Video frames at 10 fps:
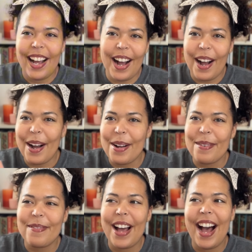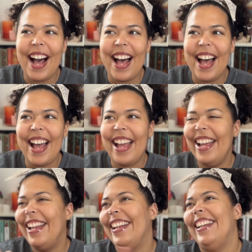
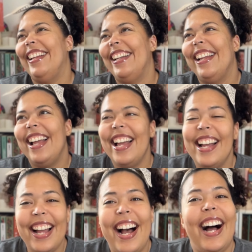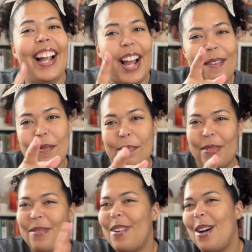I have a
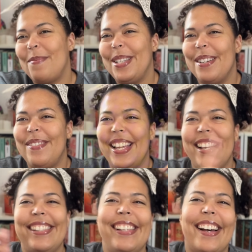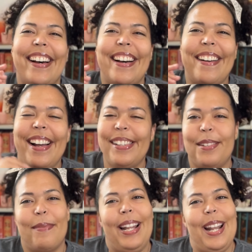proof copy of this, as
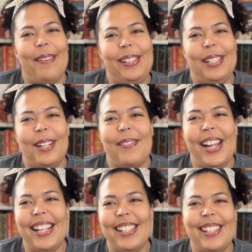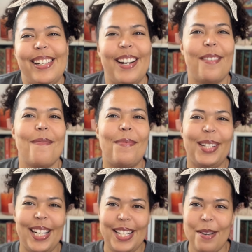you might have seen on my Instagram, but
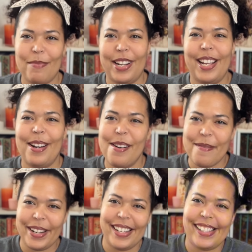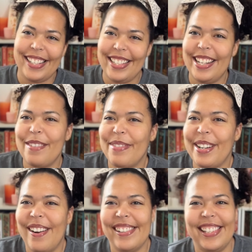I didn't bring it home because I need it for
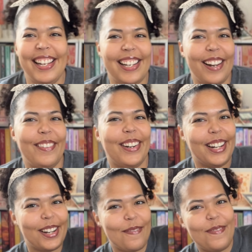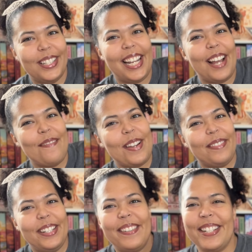content at work. But I have my
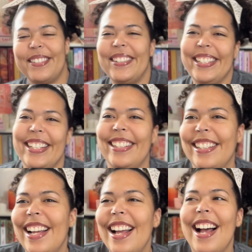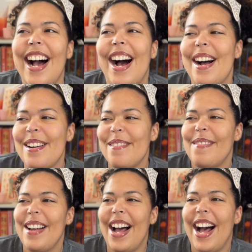rewatch one here.
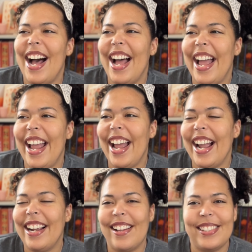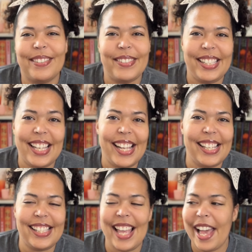I got to read
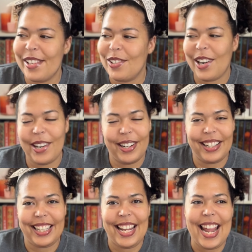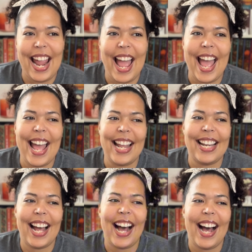this extra early
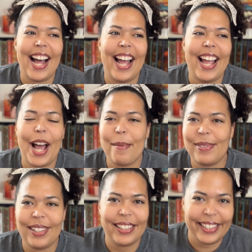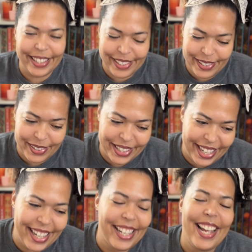and I absolutely adored
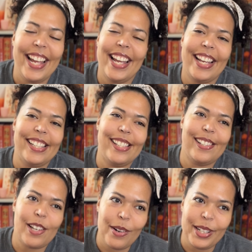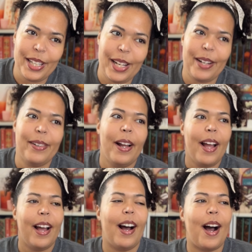it. It's so cute.
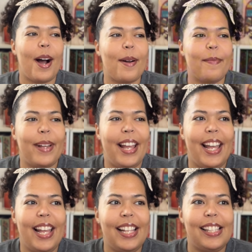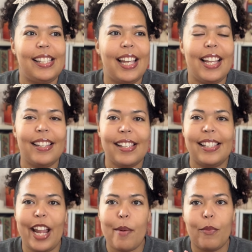It's in the
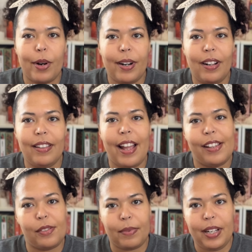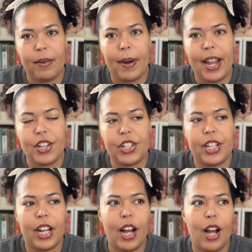same world as
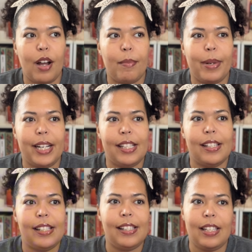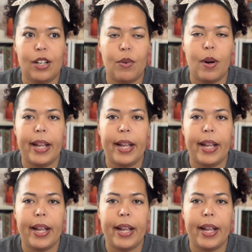Rewitched, but it's a sequel.